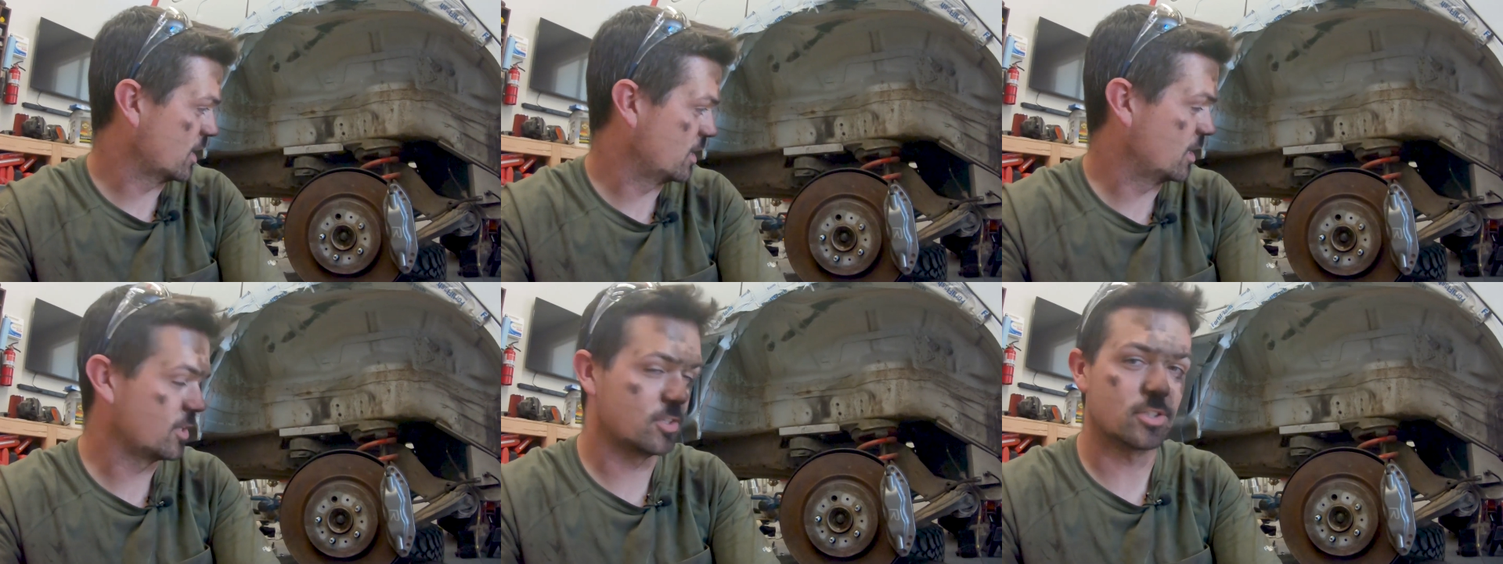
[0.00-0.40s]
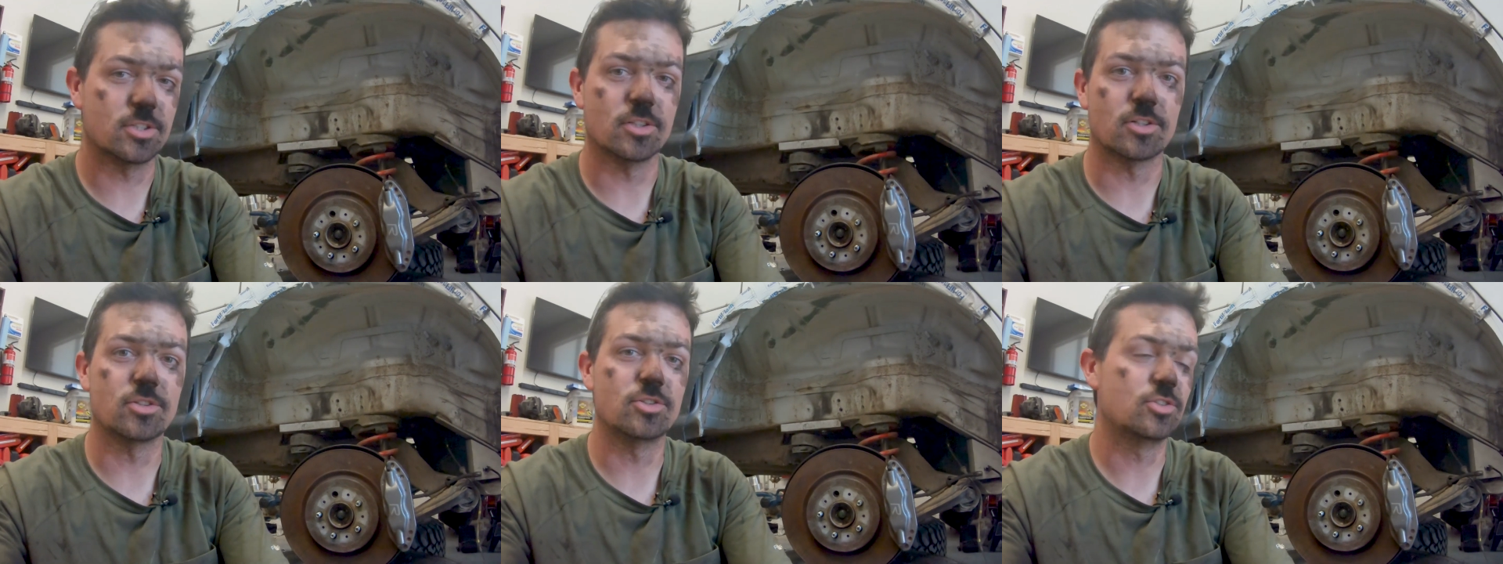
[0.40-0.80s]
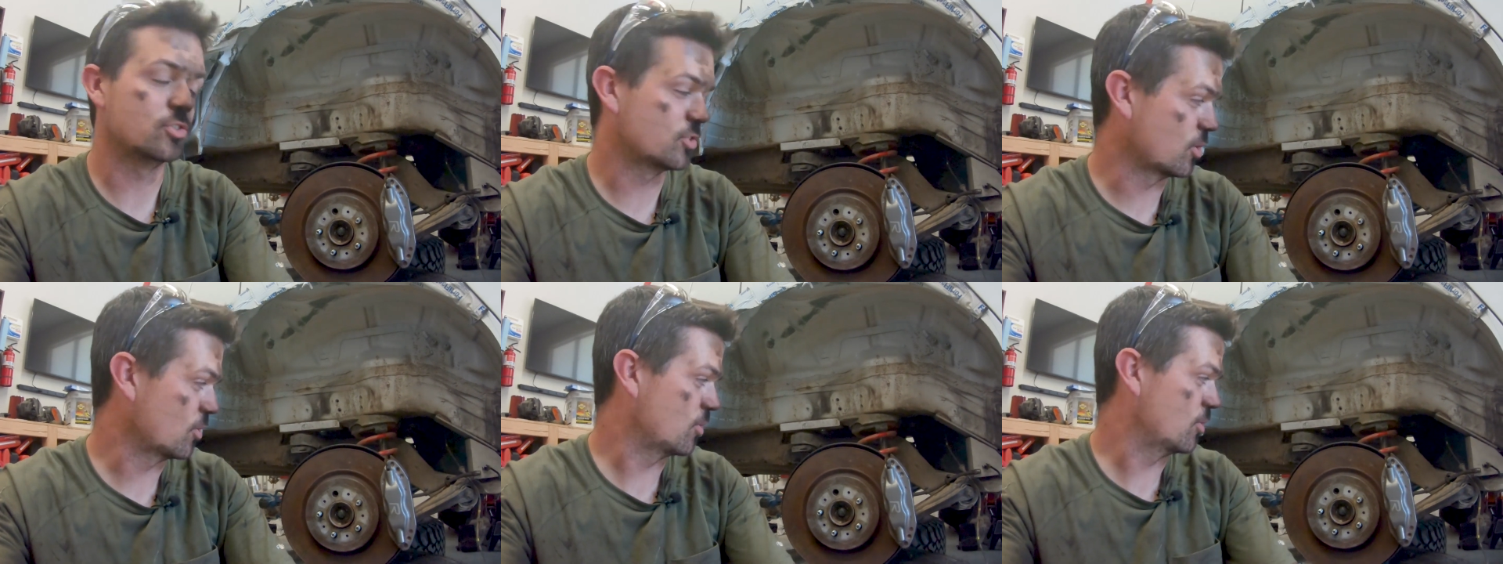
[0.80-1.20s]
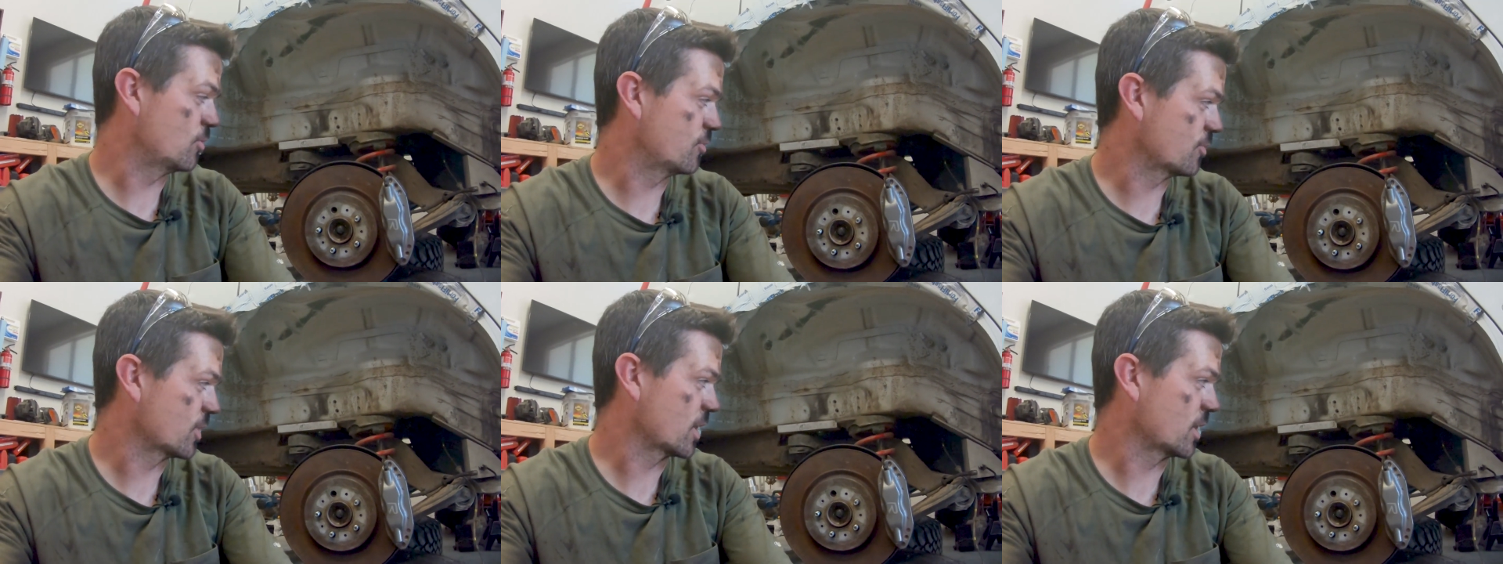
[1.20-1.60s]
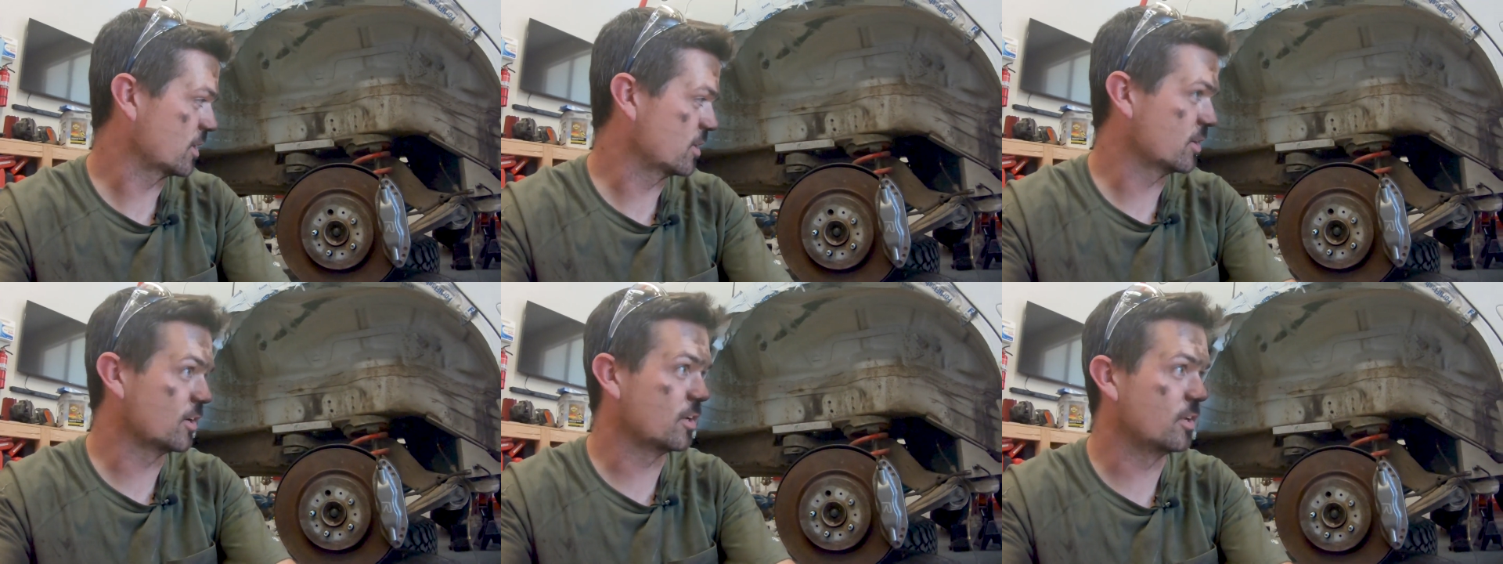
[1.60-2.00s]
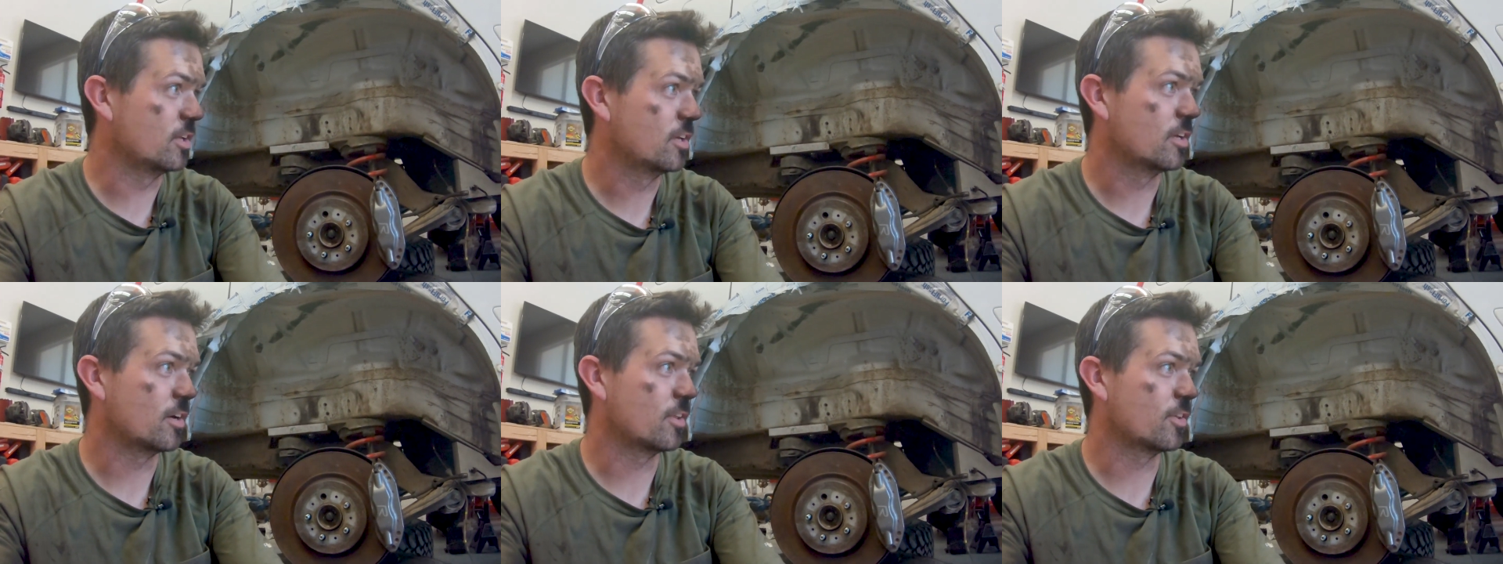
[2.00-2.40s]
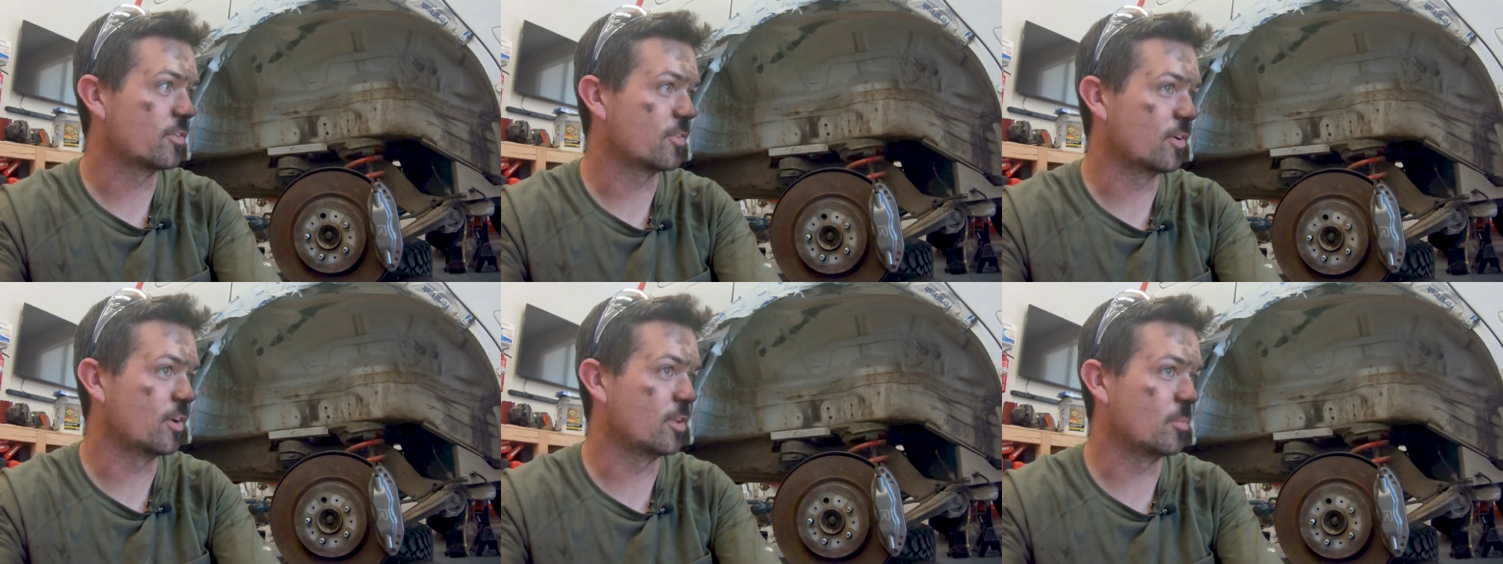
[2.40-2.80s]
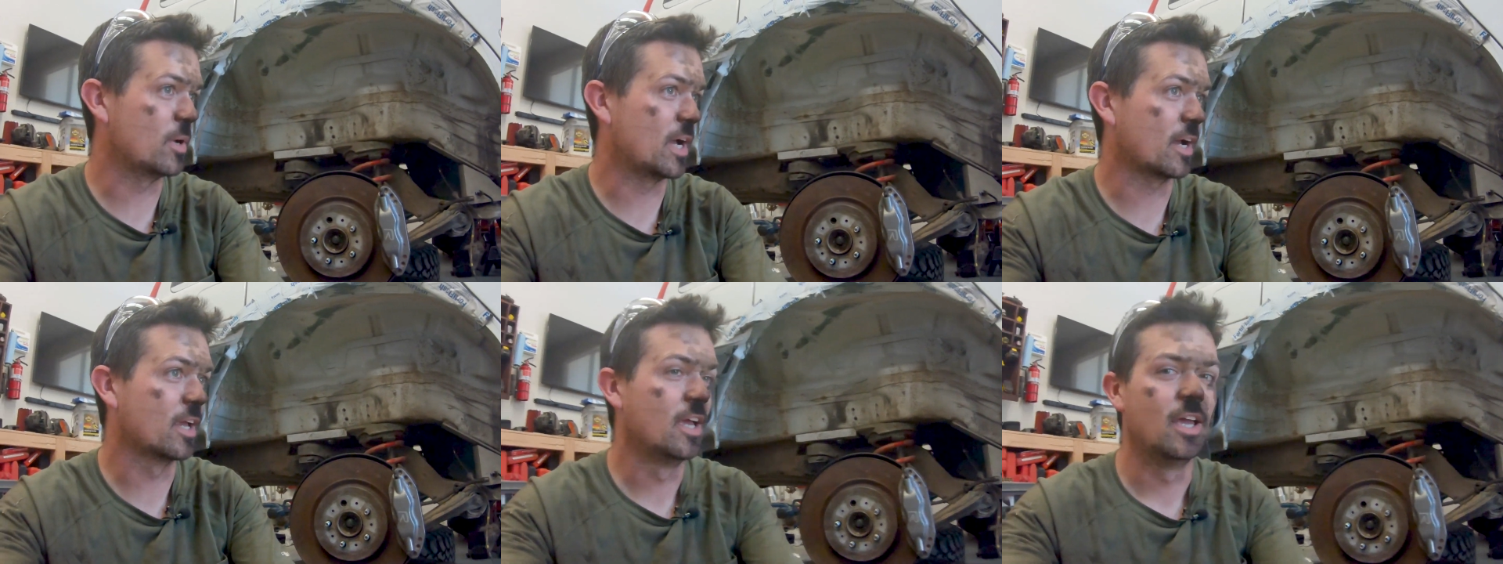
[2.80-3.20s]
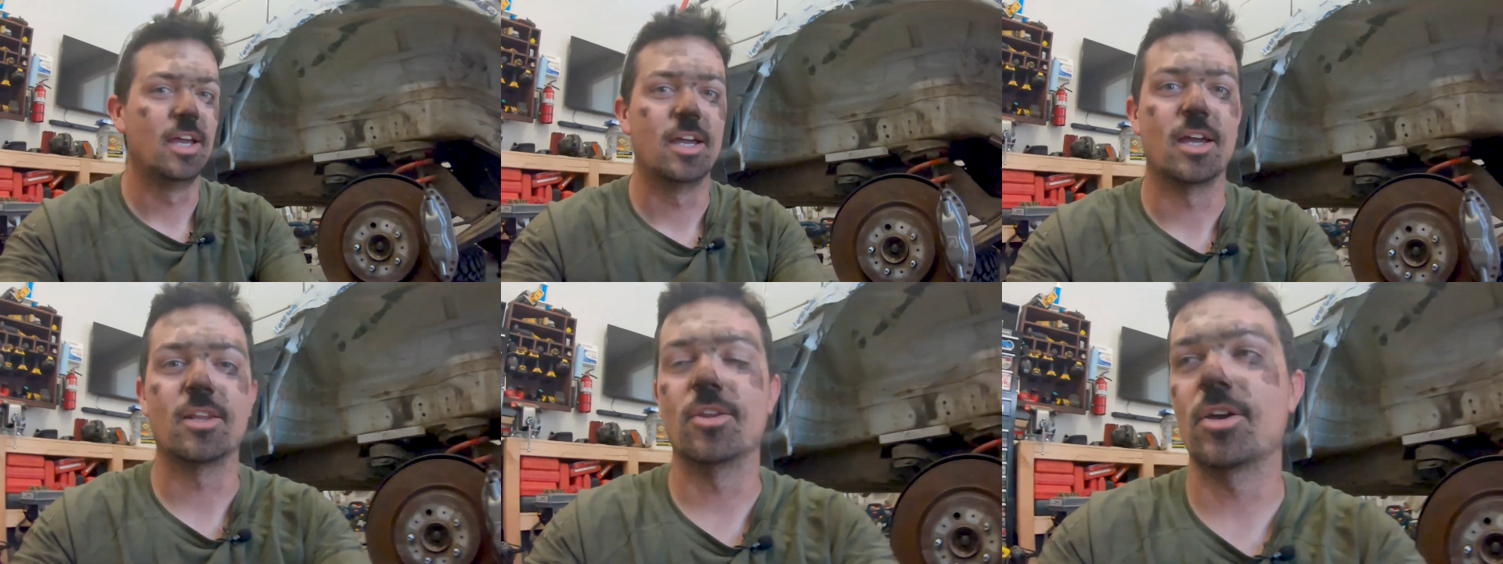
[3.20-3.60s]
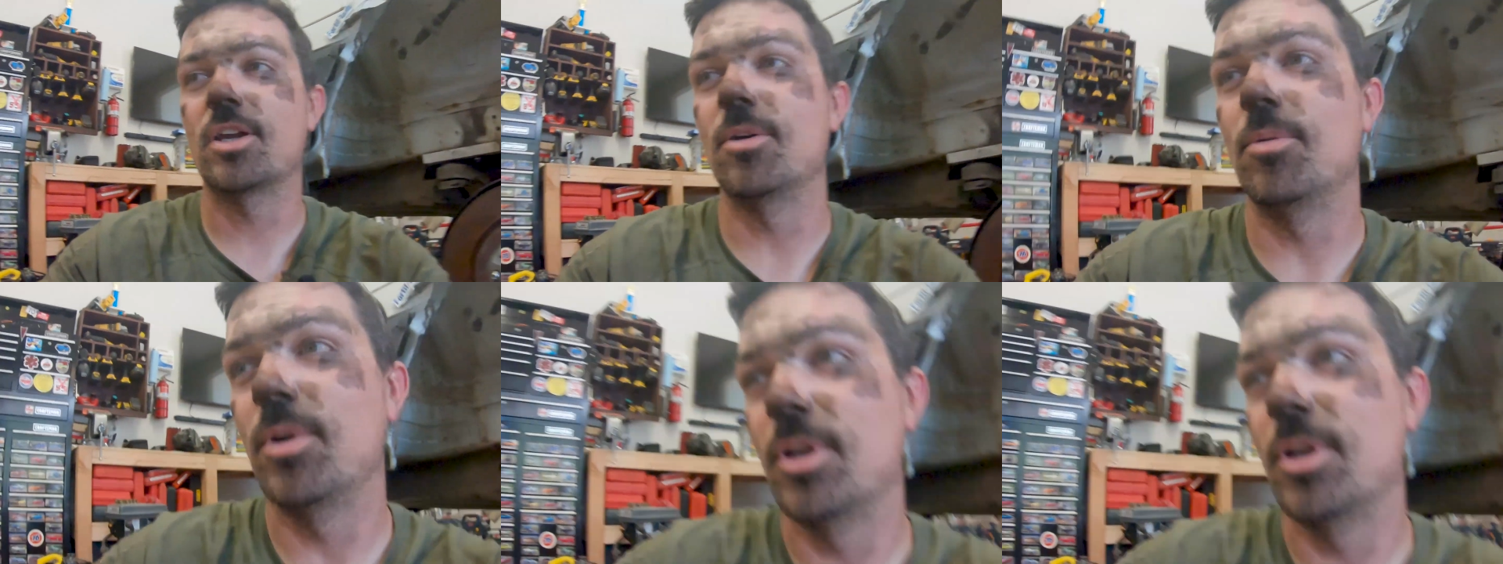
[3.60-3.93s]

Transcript: and they just look so friggin' good on the front and the back. And look at